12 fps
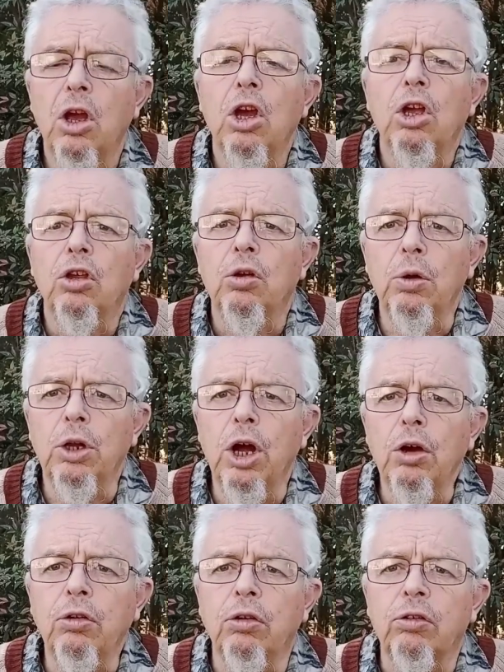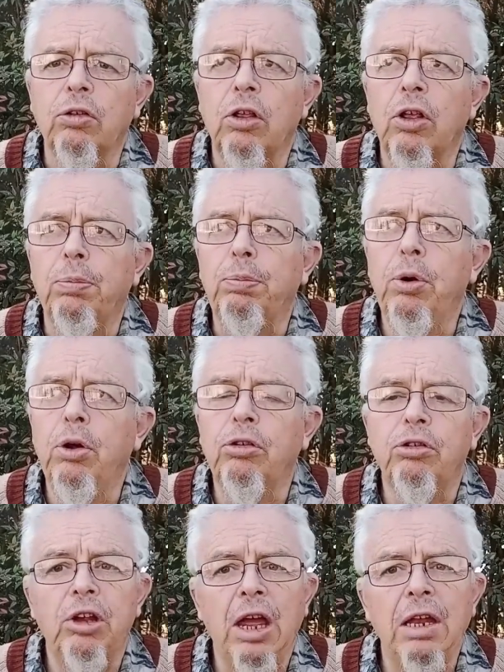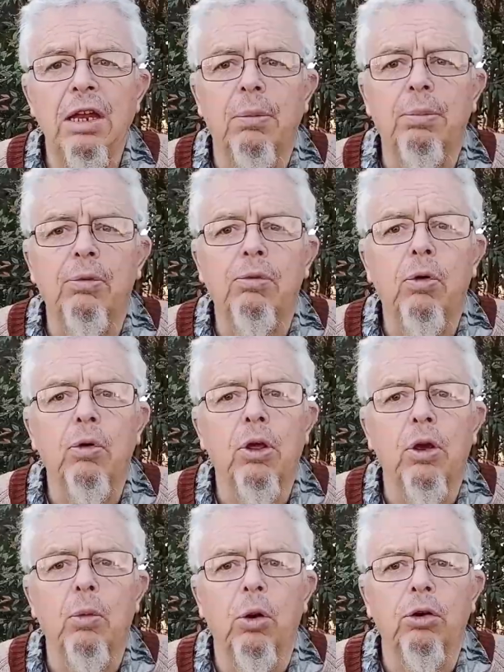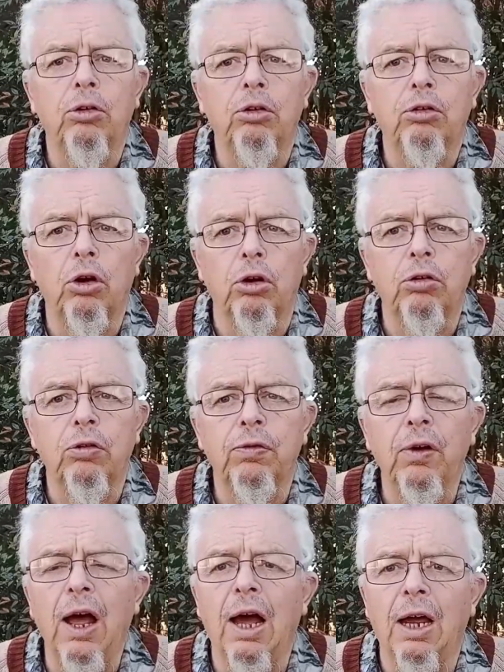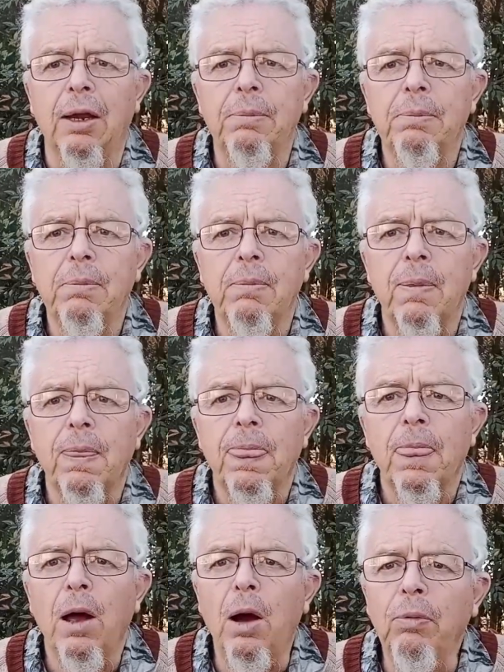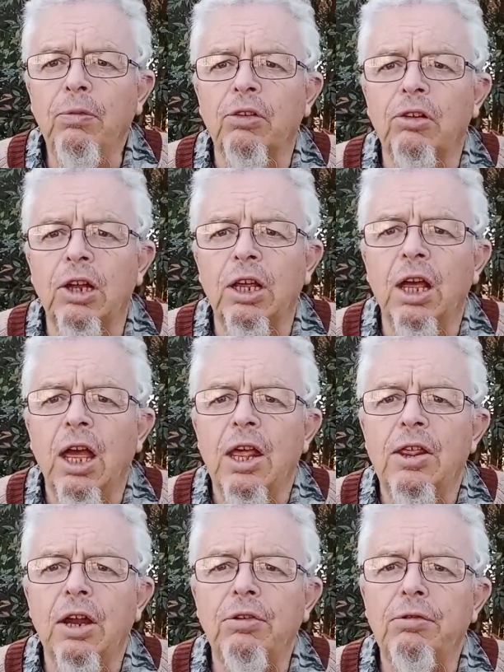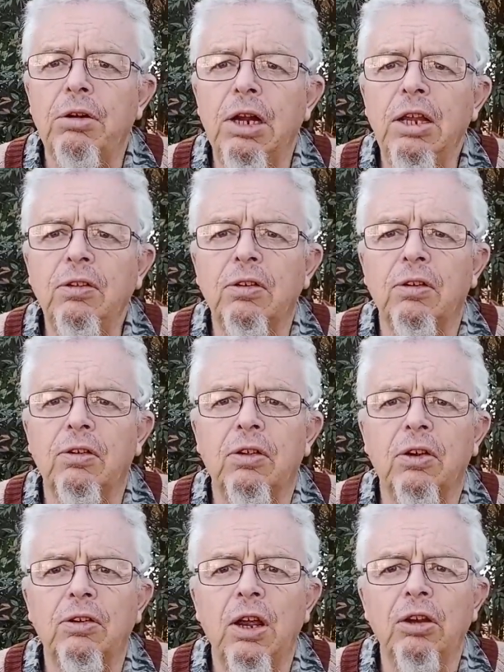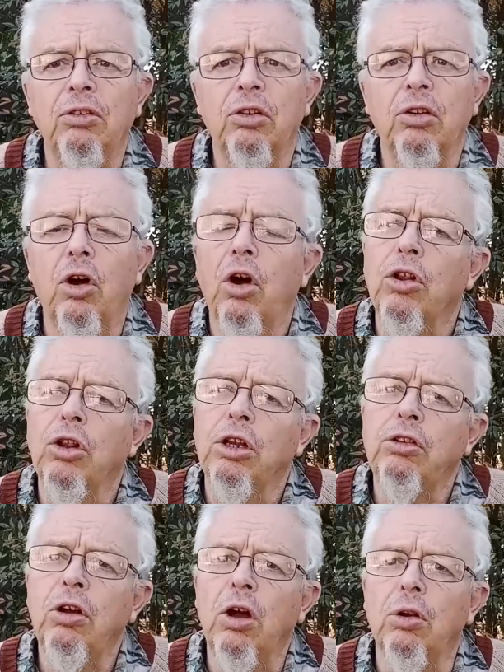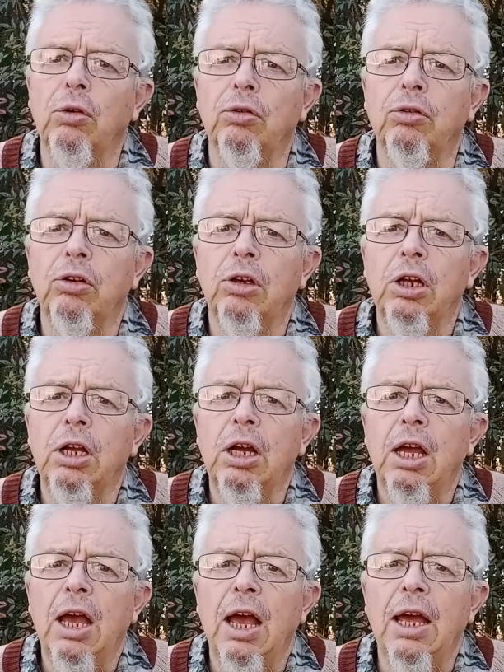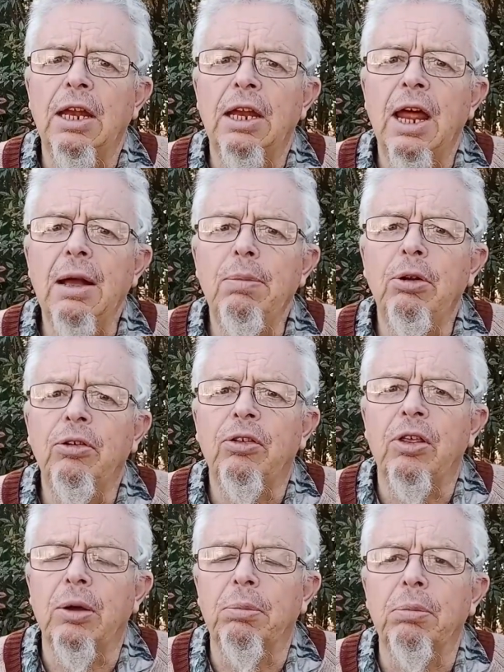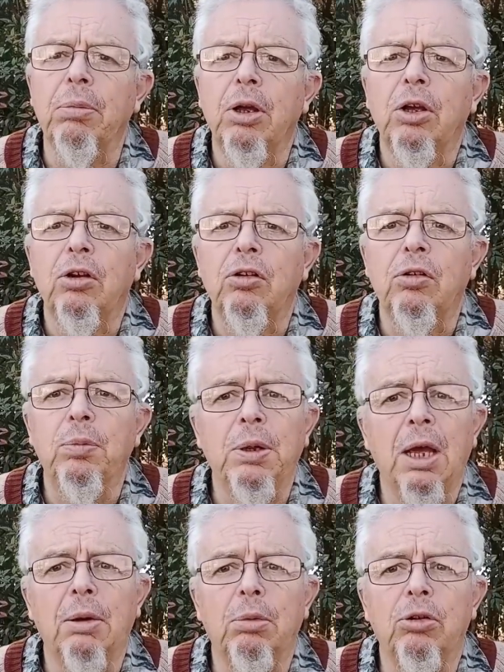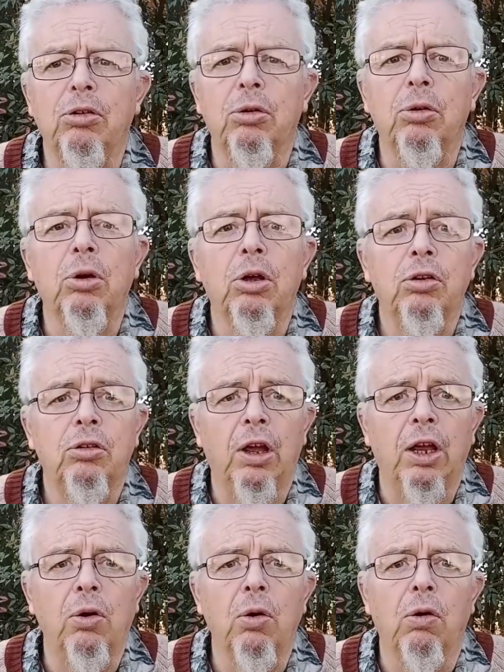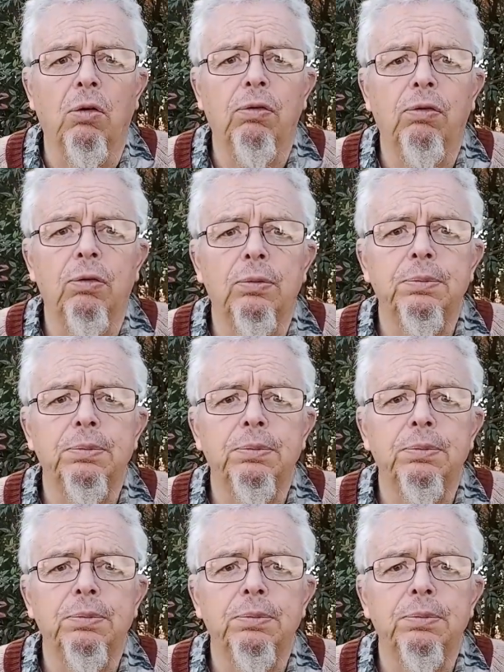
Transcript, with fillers: You'll notice that birds stand up before they want to start to fly. Obviously, that releases the tension on their toes and enables them to be able to take off.